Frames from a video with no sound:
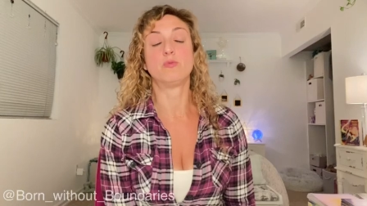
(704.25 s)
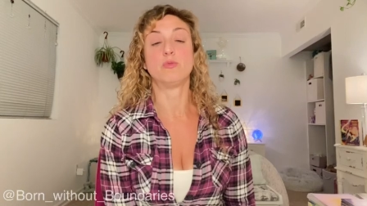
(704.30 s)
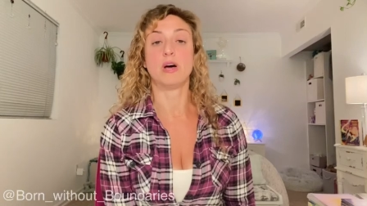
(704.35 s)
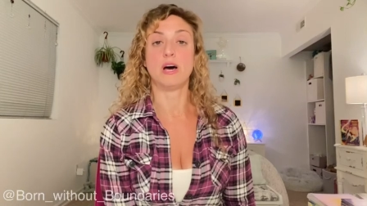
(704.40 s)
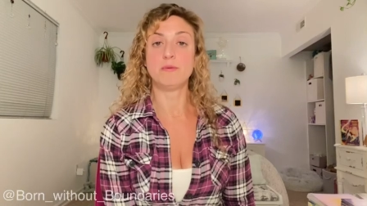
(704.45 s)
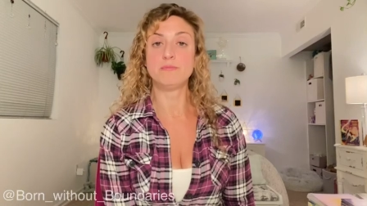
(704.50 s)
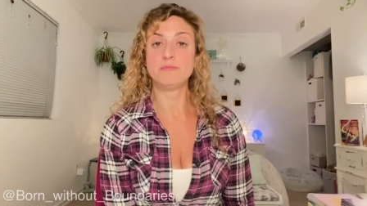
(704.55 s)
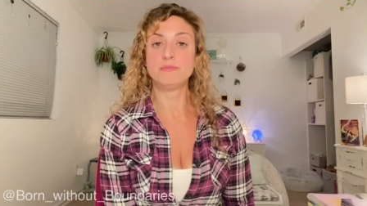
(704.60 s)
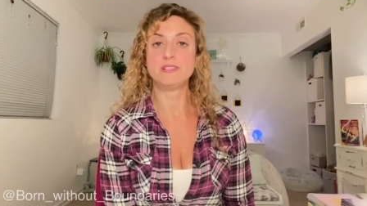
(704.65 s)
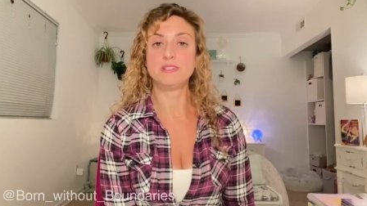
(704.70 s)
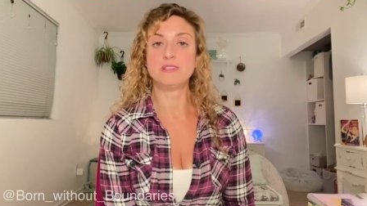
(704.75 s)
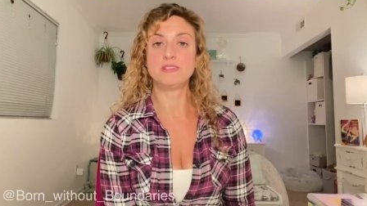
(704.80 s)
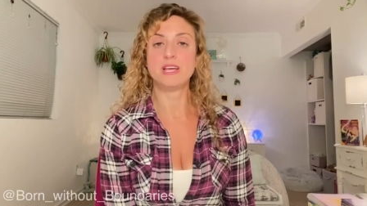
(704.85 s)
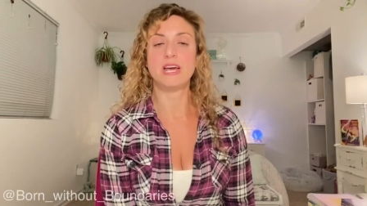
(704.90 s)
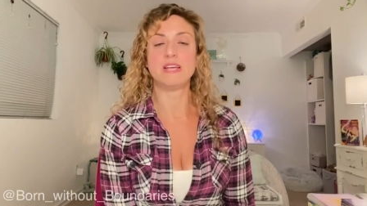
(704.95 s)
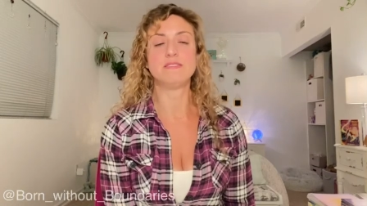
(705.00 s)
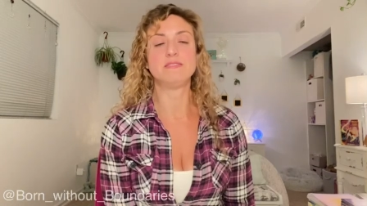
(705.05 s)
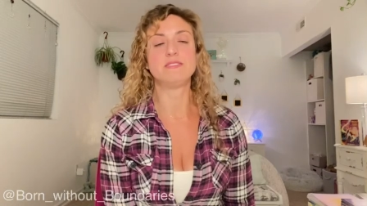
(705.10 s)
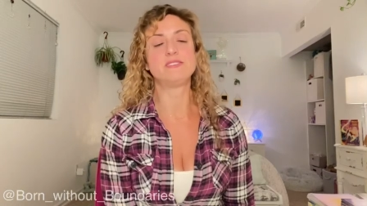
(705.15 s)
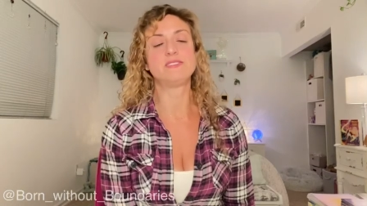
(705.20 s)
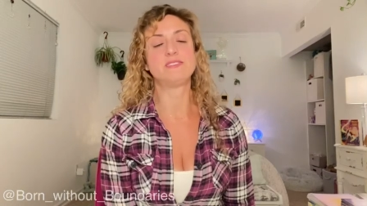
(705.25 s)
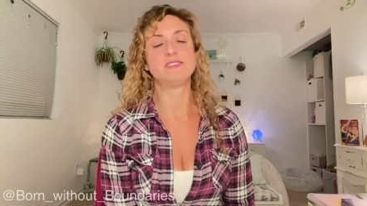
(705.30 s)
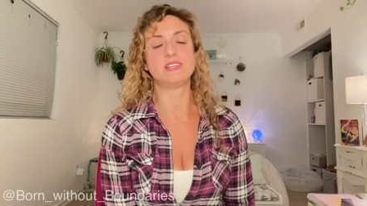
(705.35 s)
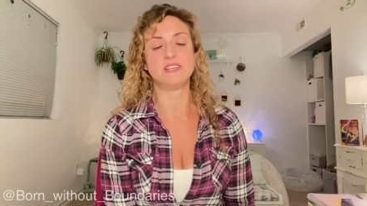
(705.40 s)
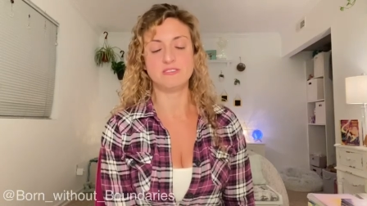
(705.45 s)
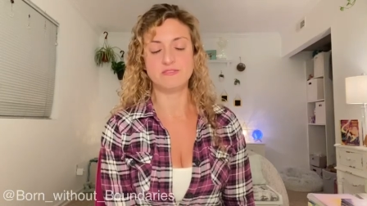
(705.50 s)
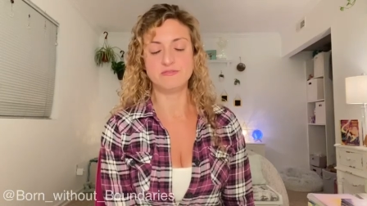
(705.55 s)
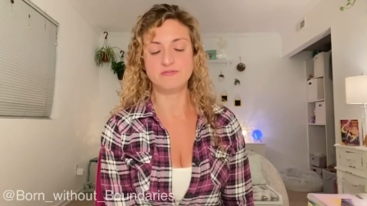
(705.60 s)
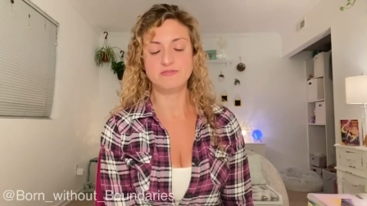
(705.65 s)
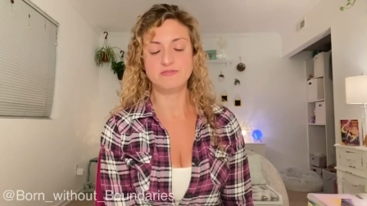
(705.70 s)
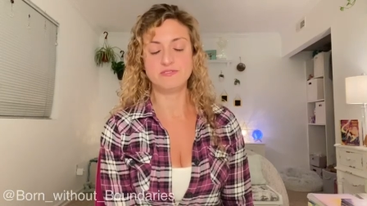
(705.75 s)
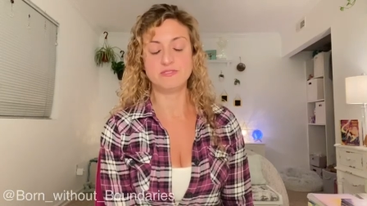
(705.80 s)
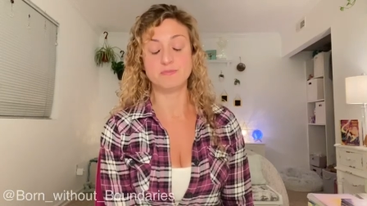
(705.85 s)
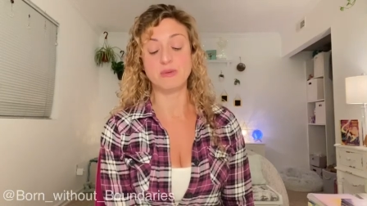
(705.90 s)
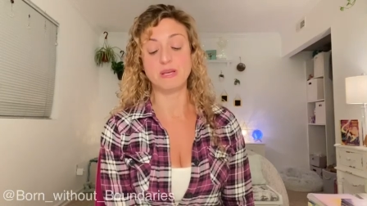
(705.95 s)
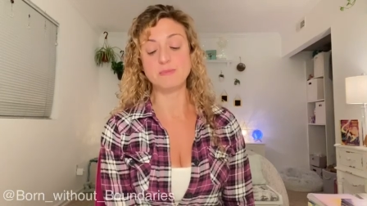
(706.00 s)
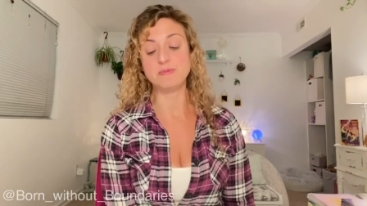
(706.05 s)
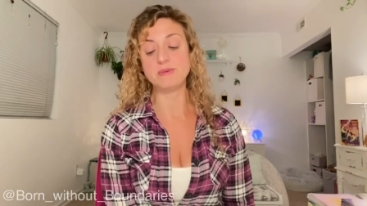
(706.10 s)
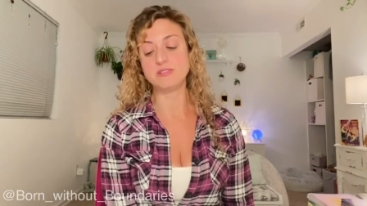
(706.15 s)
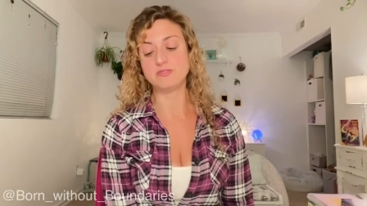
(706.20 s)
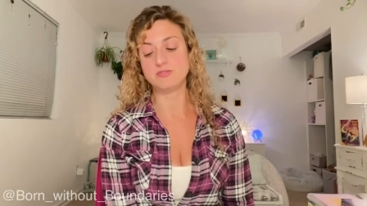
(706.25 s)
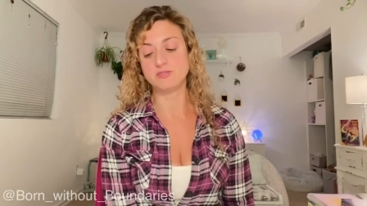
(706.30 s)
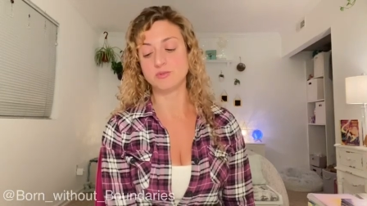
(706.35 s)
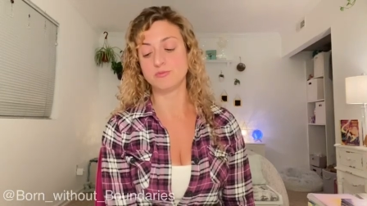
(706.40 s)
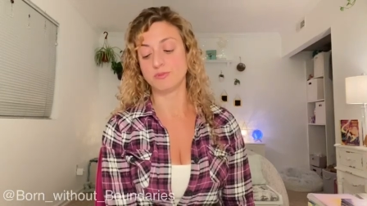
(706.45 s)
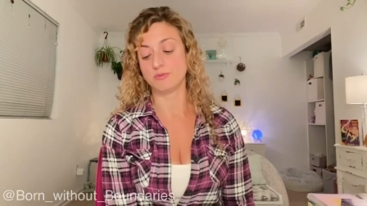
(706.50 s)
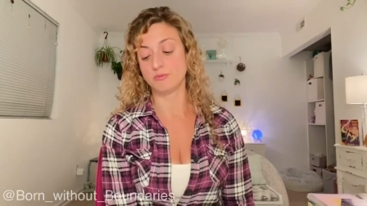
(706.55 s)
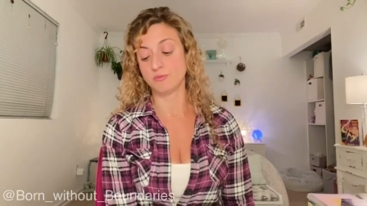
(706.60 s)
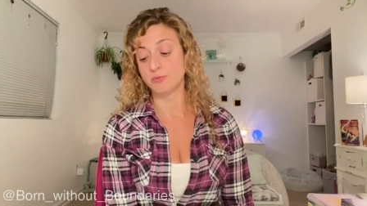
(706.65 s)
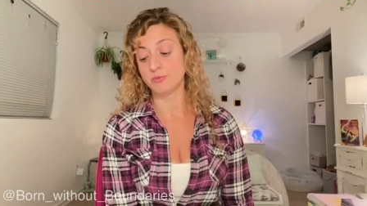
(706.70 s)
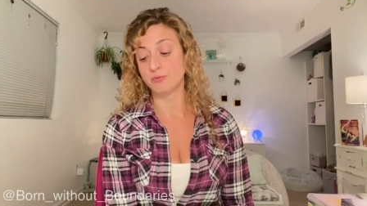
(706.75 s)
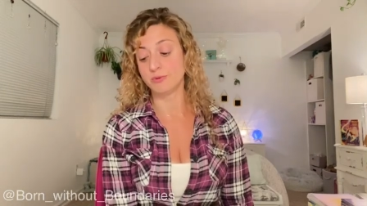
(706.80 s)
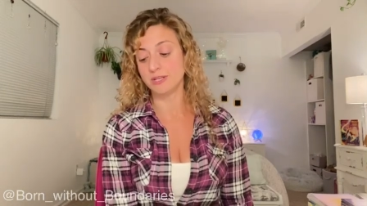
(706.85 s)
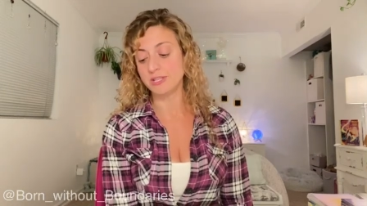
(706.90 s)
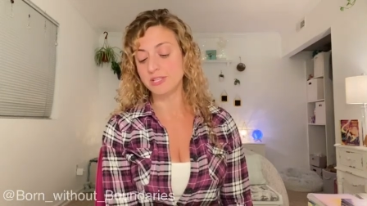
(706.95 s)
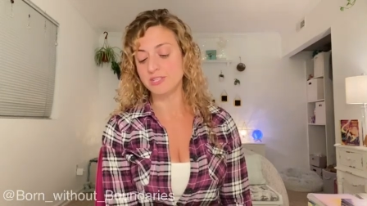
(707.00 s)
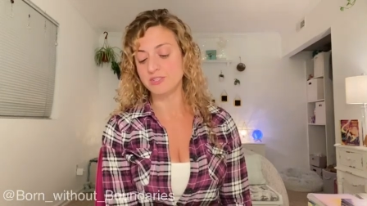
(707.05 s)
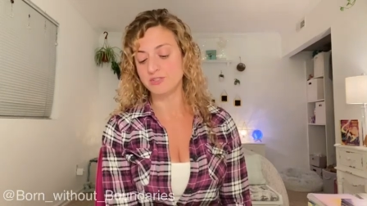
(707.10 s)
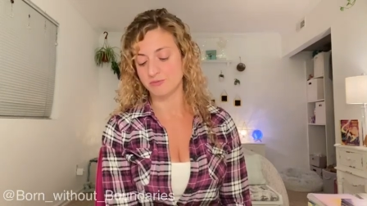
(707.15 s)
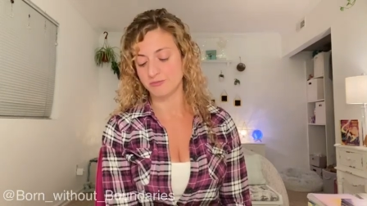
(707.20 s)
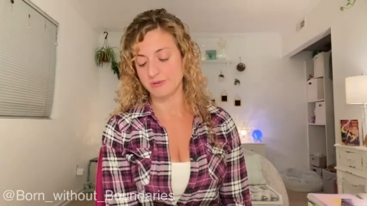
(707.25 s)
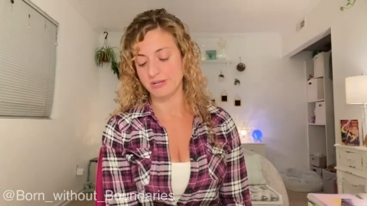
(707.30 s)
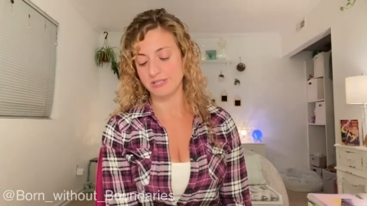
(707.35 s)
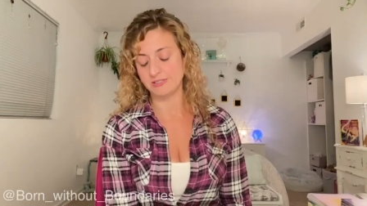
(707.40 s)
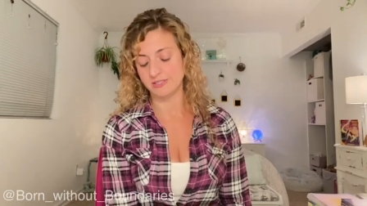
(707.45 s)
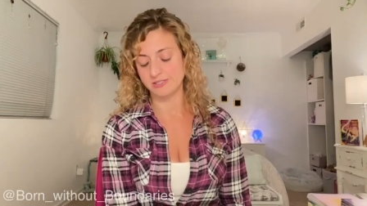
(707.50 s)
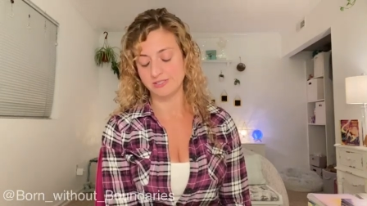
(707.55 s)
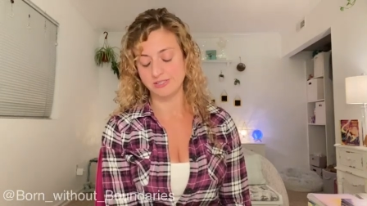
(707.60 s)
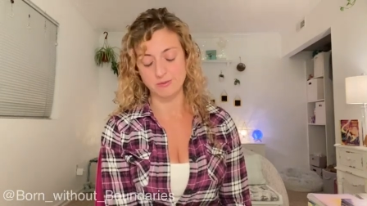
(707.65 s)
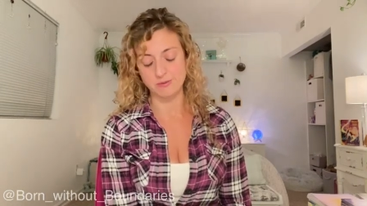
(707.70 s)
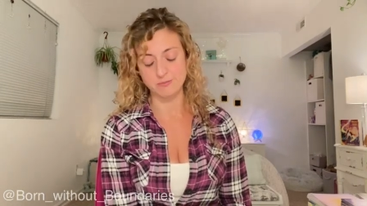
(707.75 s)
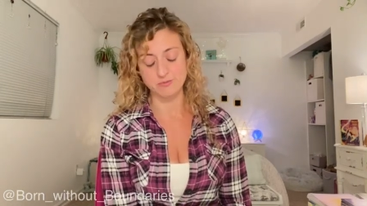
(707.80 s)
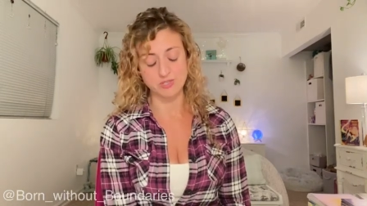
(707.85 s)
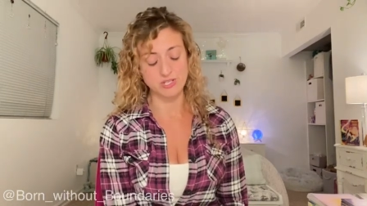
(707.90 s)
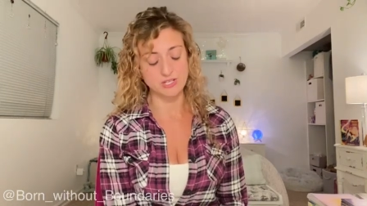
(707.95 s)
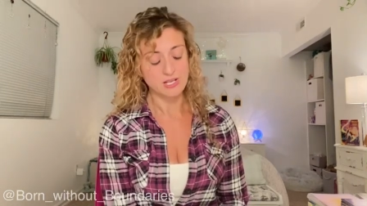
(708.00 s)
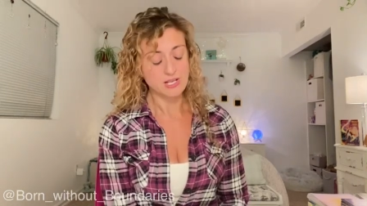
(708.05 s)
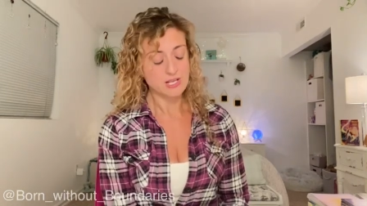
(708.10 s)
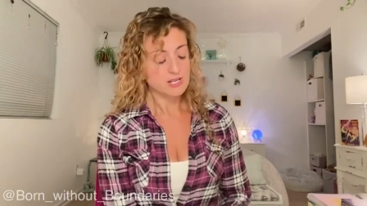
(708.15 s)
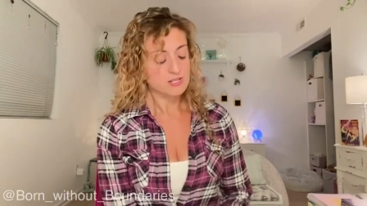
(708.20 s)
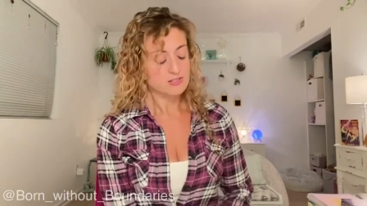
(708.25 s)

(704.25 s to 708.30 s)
robbed and deceived, maybe di really direct deception,